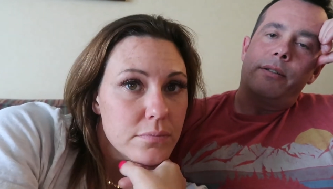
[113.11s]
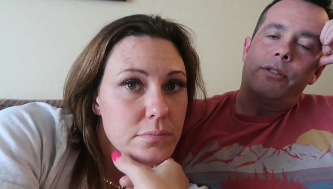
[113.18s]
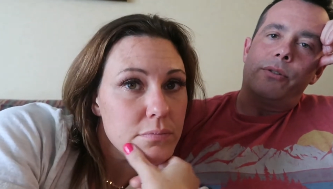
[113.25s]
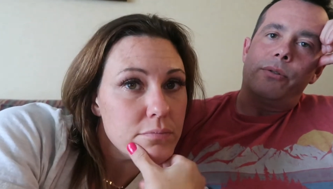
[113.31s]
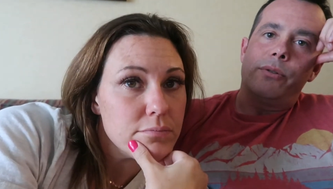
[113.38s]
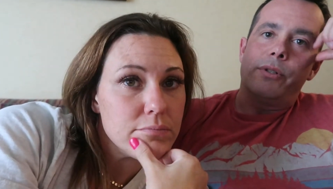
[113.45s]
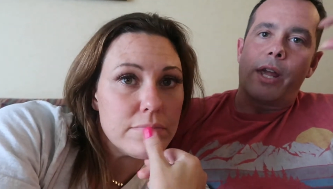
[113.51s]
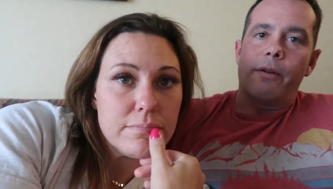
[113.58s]

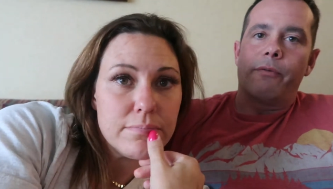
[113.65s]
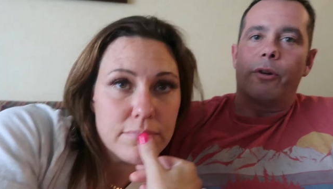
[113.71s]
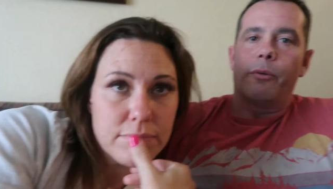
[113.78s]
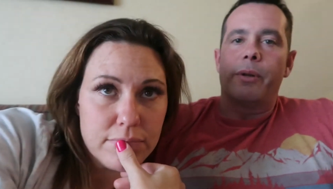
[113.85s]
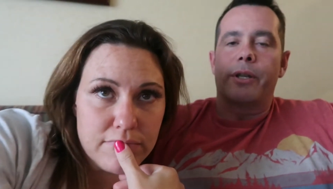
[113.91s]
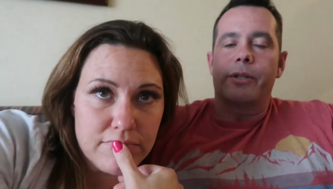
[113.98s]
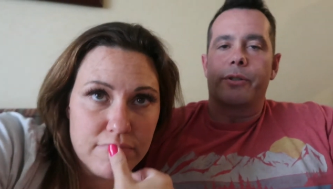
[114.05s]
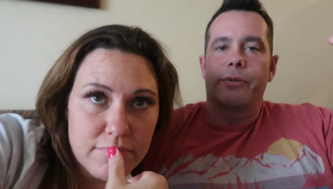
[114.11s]
Speaker 1: to Denver
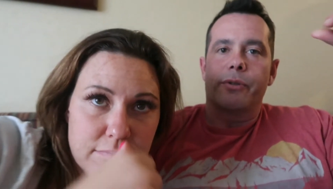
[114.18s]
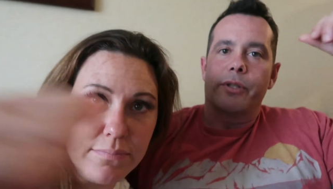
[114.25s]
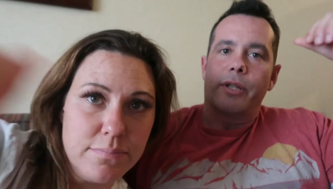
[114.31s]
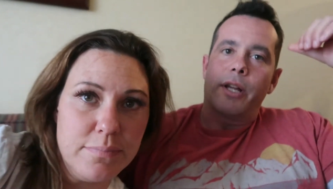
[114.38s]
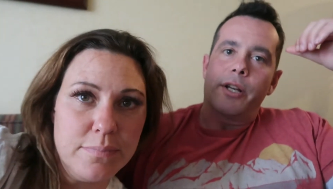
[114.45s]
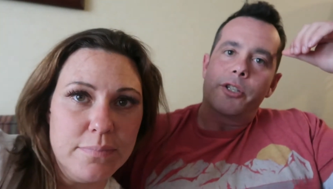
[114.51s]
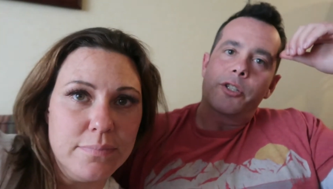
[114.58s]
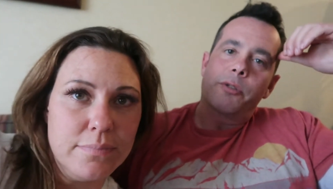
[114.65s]
because there was a
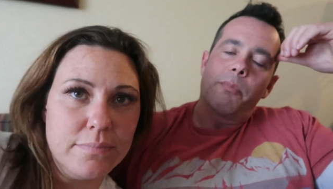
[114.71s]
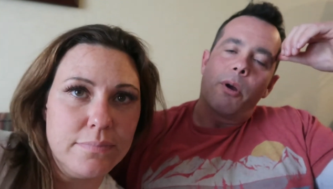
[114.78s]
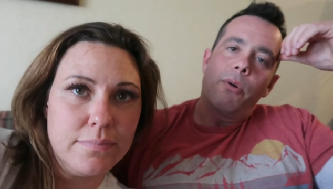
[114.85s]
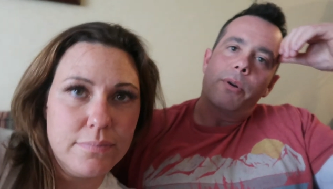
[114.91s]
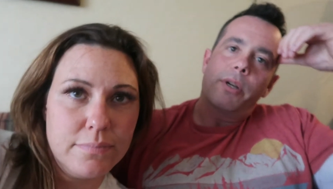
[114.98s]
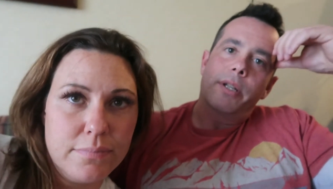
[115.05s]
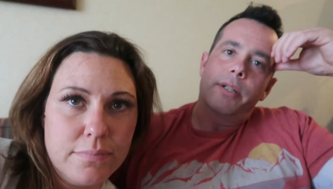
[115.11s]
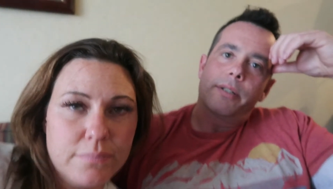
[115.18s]
lot of
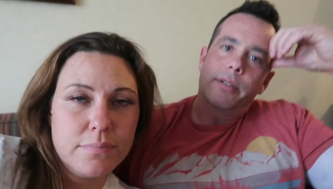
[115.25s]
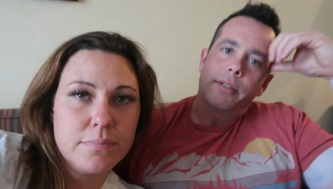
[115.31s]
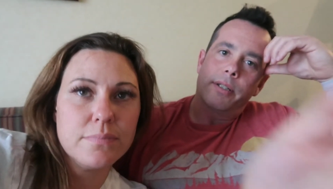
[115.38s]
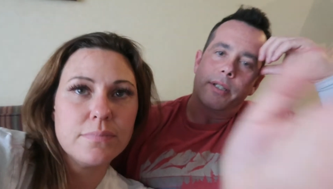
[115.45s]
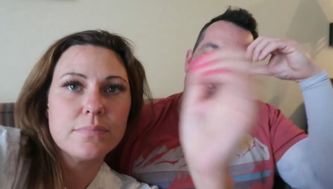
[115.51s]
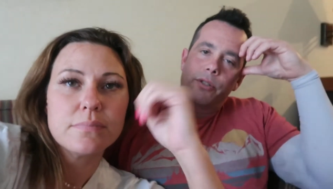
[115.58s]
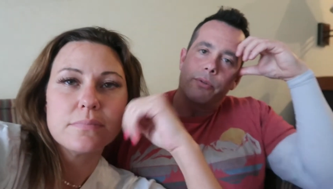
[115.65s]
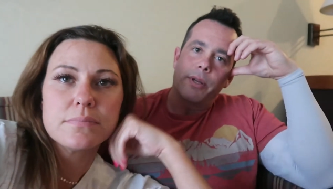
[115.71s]
smoke
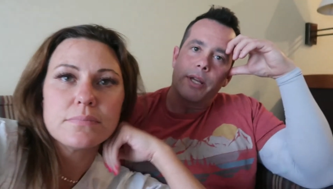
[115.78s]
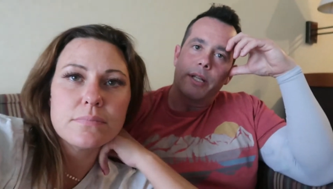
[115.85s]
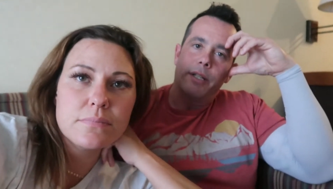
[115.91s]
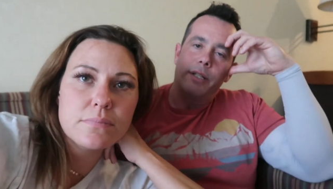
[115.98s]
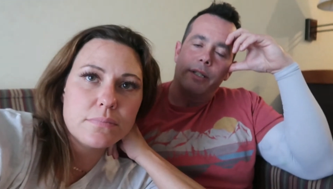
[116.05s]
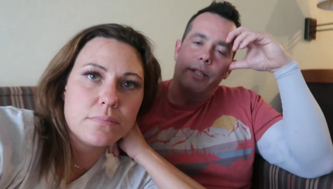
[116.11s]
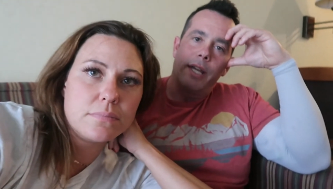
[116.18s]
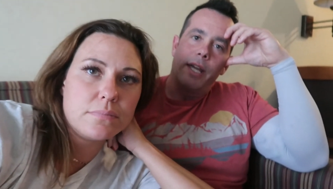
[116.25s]
and so we had a
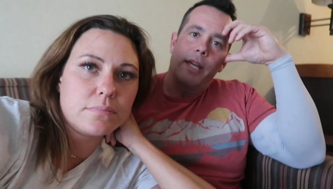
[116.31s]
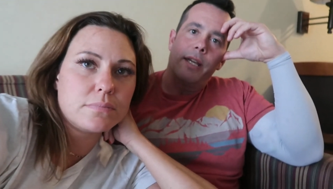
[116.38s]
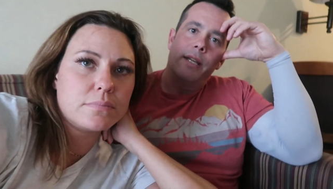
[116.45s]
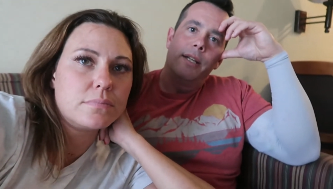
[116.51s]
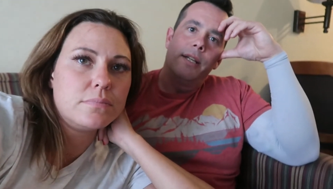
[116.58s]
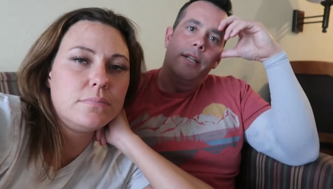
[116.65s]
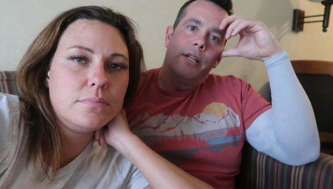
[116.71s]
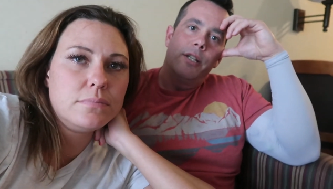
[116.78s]
delay
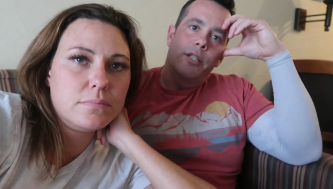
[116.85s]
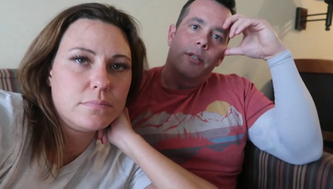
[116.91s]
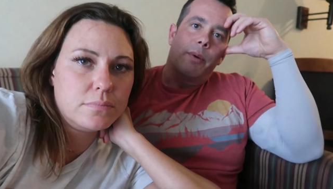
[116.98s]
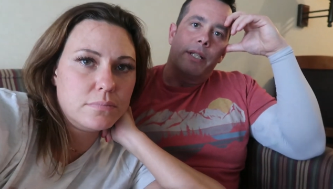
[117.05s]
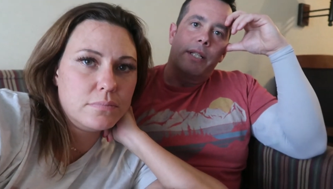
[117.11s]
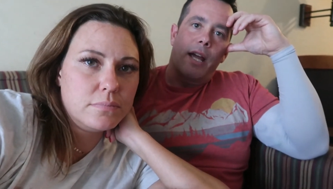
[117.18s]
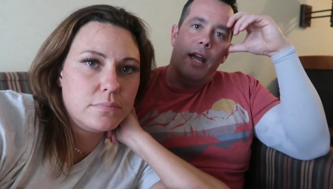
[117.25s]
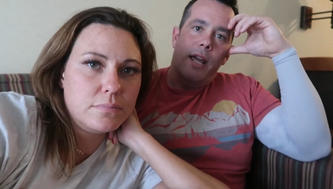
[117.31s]
so by
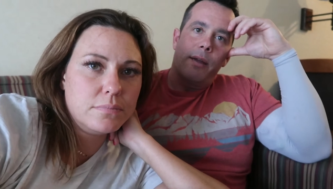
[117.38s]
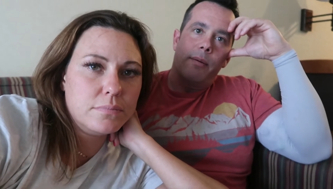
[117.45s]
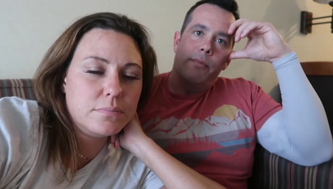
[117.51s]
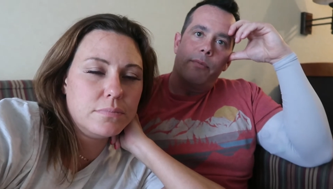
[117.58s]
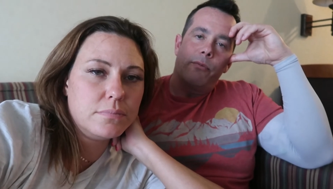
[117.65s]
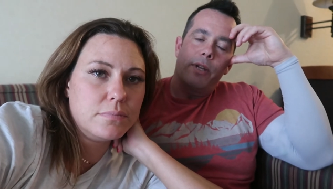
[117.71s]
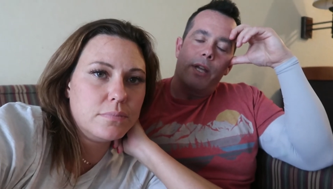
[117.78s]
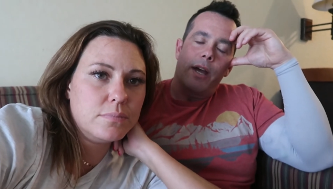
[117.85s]

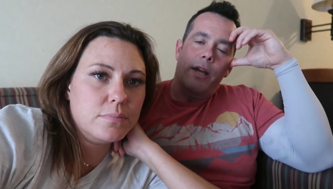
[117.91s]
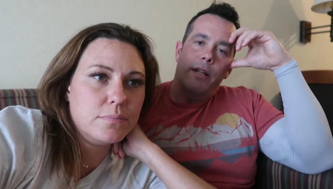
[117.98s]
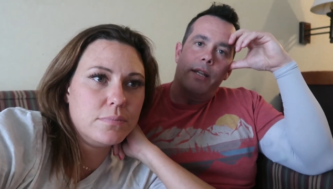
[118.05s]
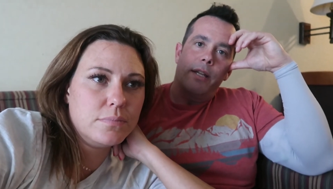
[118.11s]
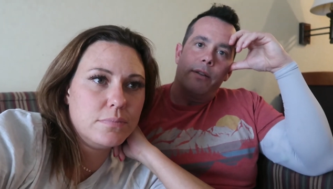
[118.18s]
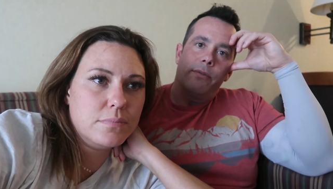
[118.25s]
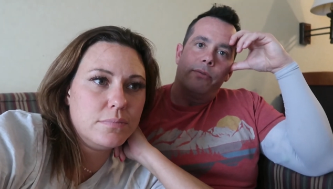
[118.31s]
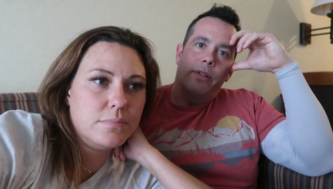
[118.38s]
time we got
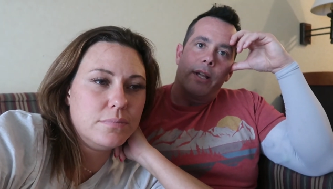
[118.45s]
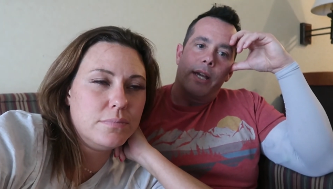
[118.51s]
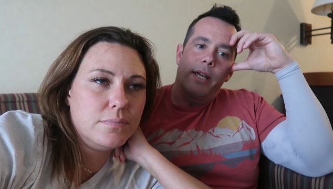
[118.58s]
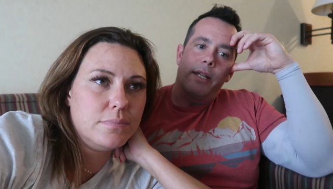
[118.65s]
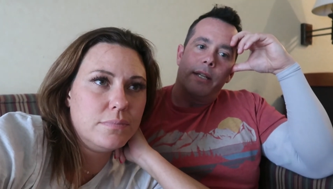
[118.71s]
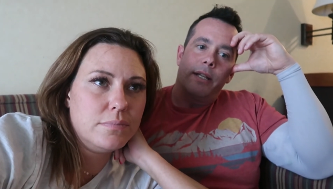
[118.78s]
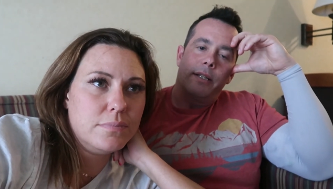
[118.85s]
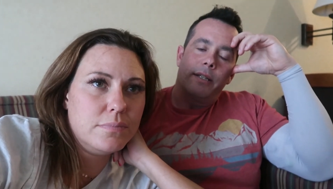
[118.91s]
in flight
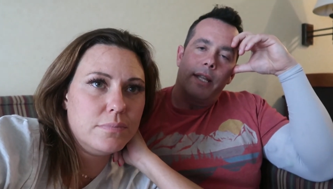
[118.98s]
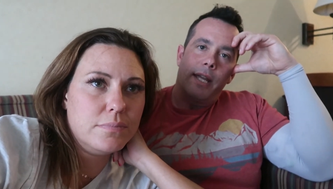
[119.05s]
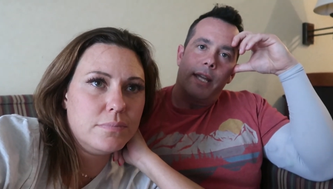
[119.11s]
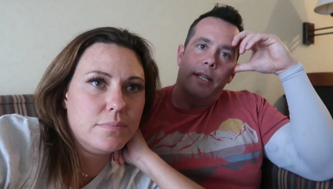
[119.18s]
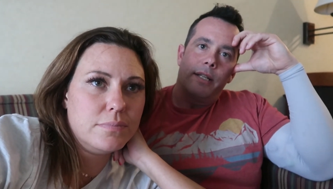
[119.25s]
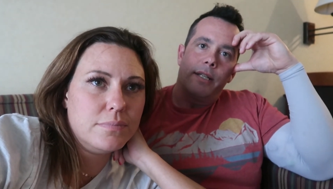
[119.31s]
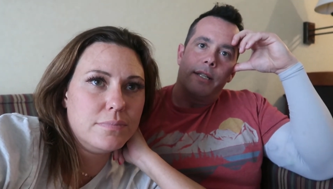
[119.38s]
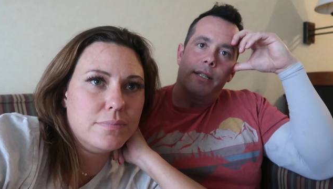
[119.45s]
and
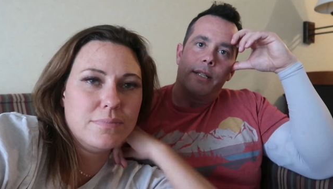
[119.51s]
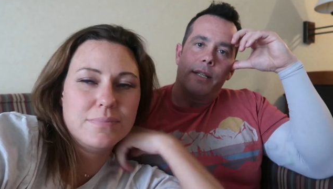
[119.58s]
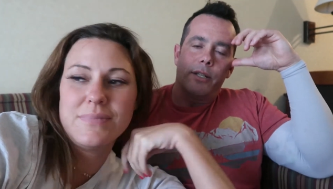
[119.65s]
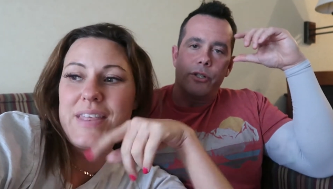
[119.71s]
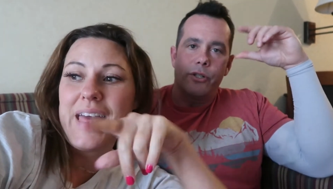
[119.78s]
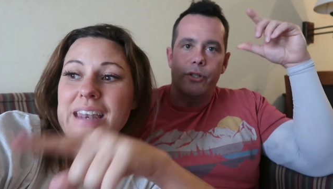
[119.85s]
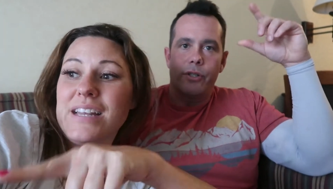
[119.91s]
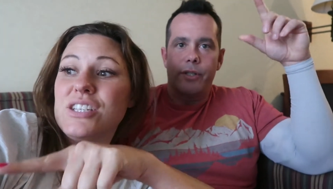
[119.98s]
landed in
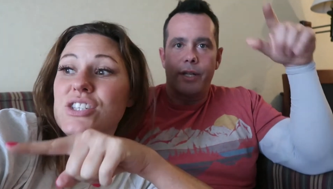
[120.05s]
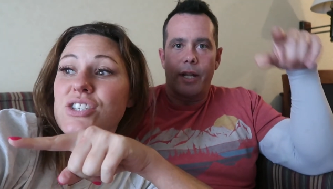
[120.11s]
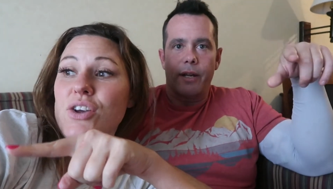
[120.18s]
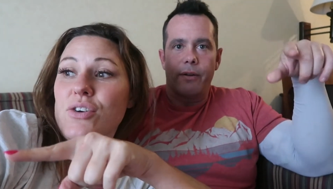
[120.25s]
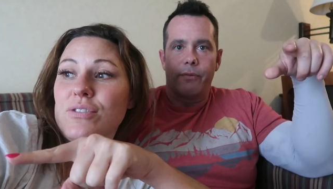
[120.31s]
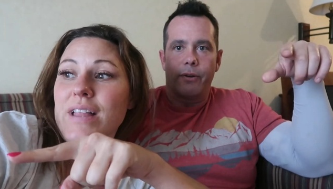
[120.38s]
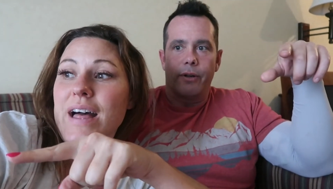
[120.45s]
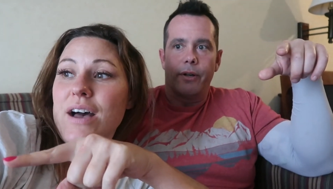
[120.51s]
that is
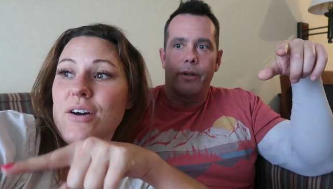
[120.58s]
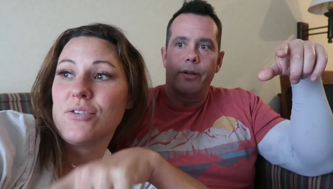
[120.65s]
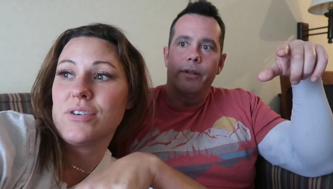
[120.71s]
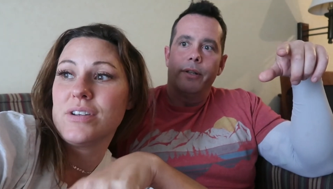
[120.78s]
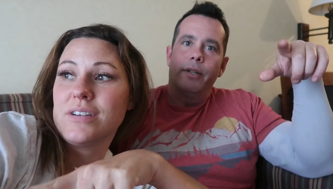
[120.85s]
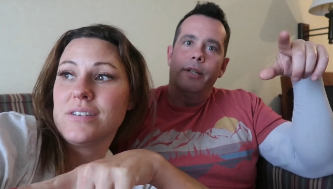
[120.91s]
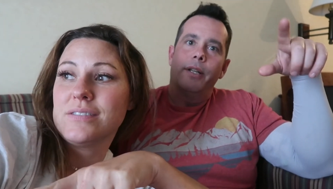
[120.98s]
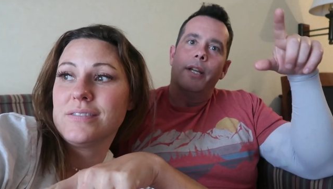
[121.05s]
Denver, so loud.
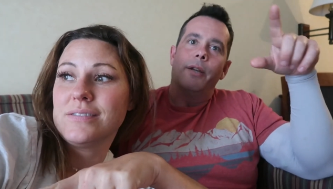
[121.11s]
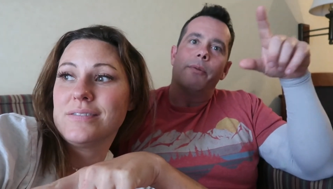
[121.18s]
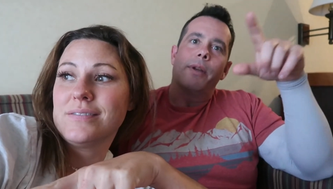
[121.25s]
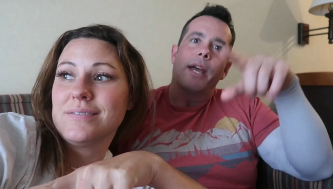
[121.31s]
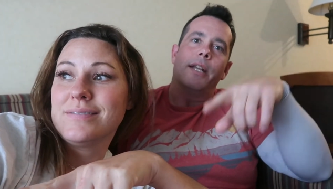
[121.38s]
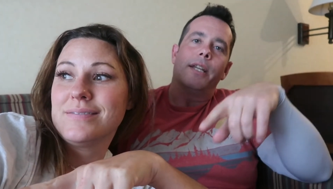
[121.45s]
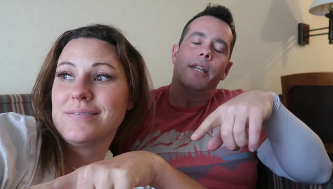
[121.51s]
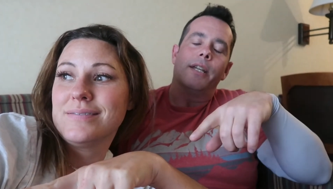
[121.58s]
and we
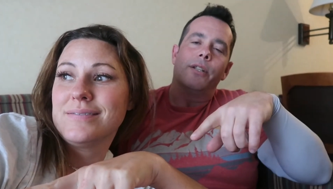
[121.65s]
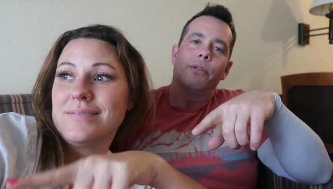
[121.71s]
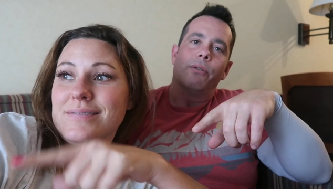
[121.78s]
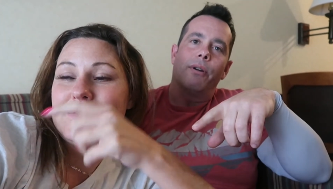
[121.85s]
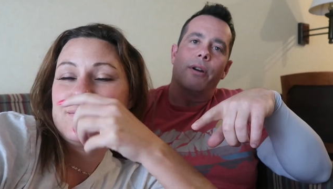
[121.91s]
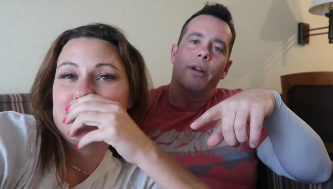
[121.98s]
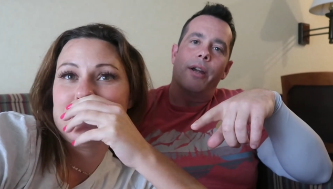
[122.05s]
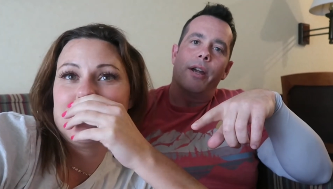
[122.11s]
had to get to
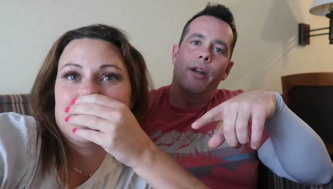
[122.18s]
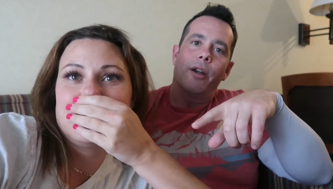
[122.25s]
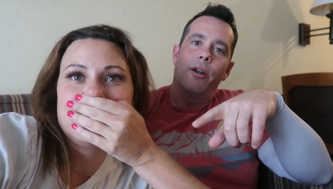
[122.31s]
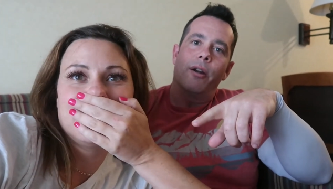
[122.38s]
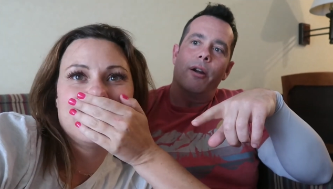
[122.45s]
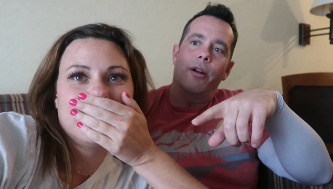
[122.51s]
our air,